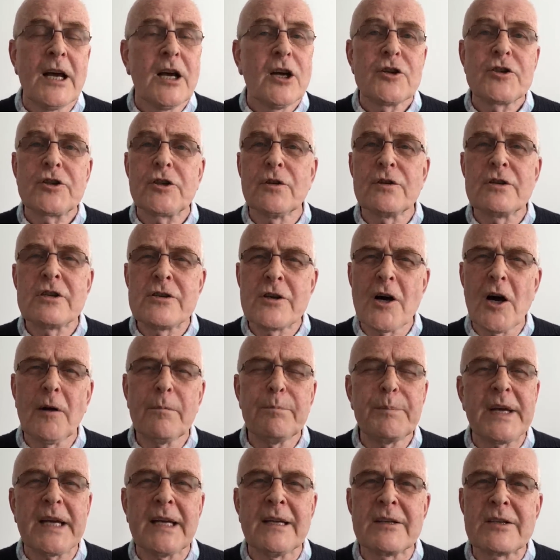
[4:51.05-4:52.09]
should
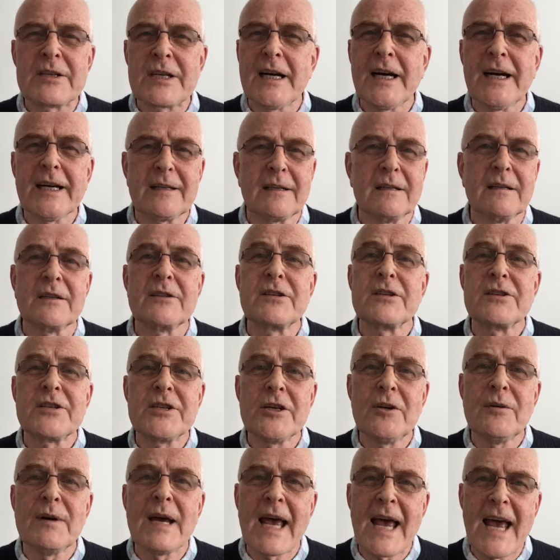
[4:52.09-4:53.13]
not be entitled
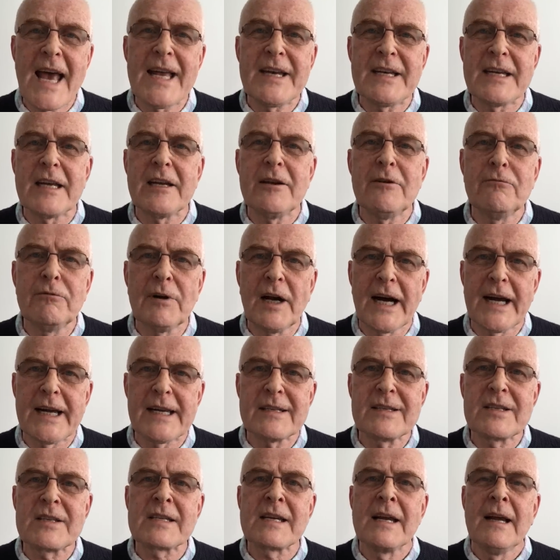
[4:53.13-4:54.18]
to any
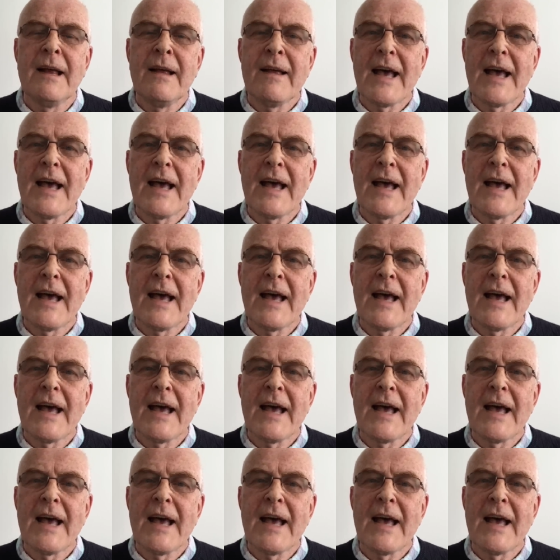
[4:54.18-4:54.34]
rights.